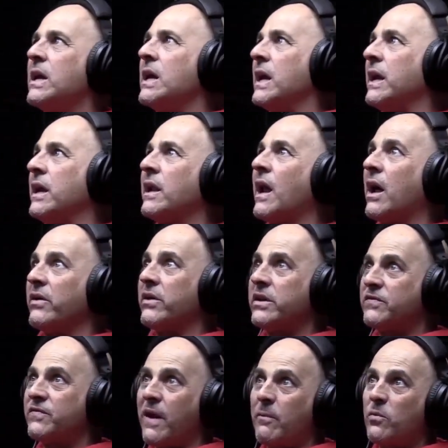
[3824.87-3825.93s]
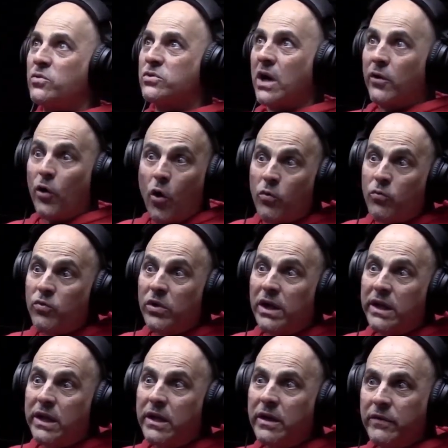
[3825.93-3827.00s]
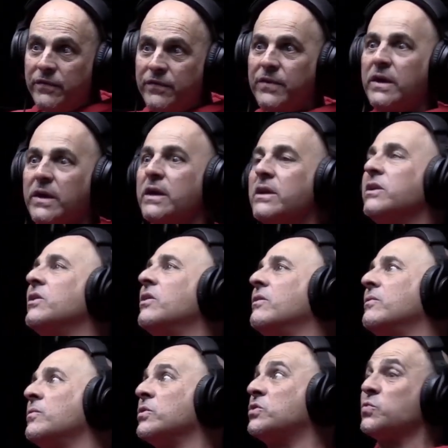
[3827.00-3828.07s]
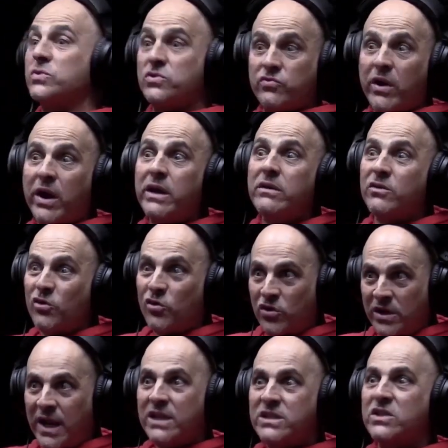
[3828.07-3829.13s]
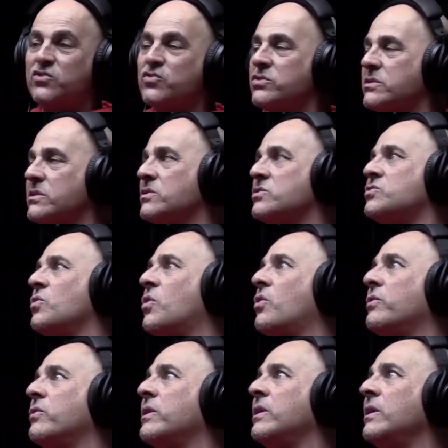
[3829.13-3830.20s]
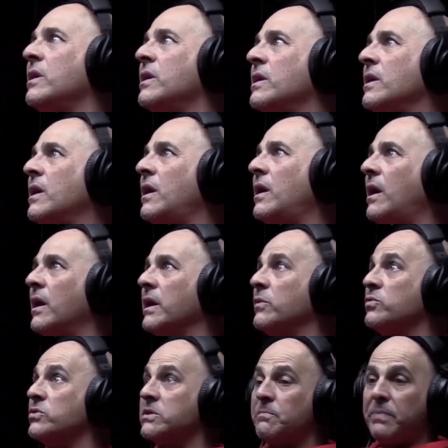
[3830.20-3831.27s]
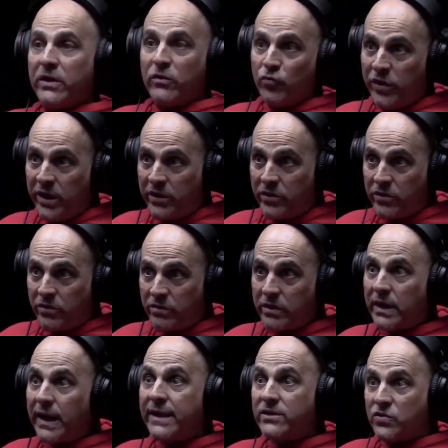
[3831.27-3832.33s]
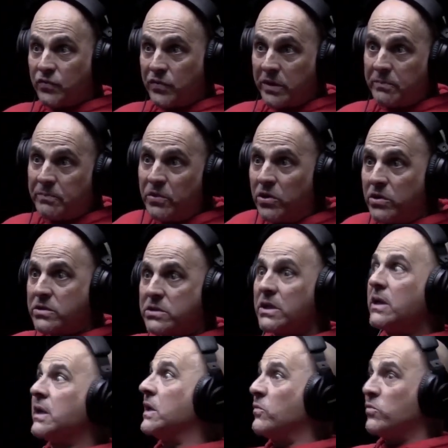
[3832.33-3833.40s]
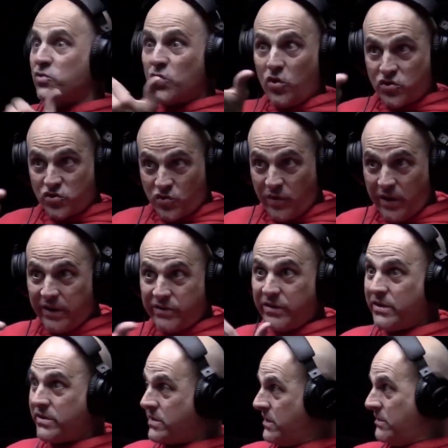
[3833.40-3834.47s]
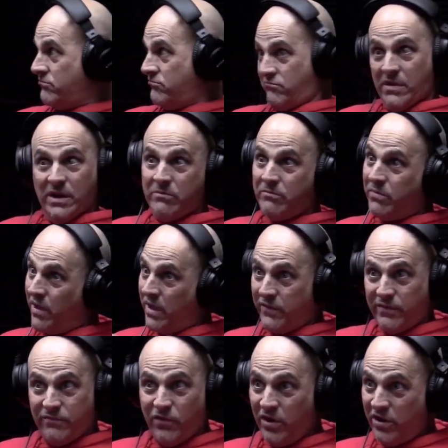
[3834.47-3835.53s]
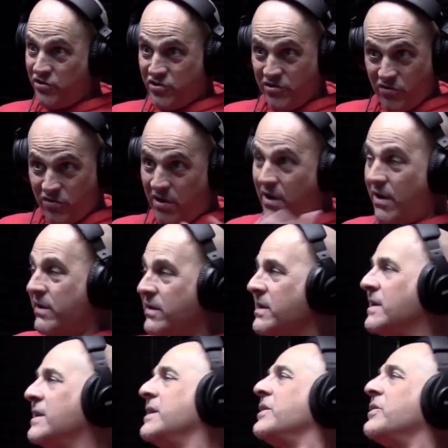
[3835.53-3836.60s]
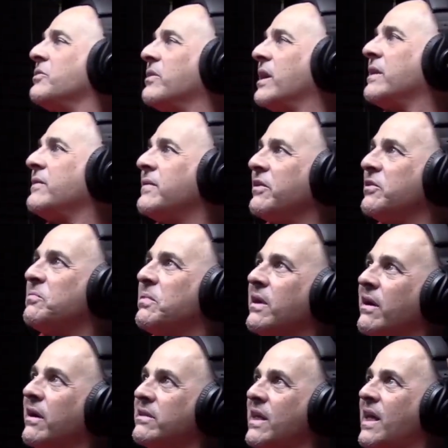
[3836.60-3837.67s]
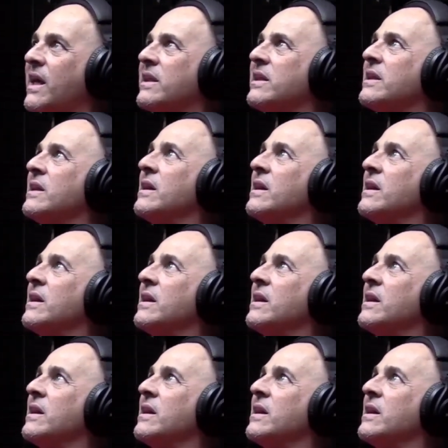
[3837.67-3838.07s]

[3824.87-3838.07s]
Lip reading: and how his family was on home relief, which was great, nice, interesting story. He was a big reader. He liked to read books. He was also atheist. He didn't believe in religion or God, right? Very big on that.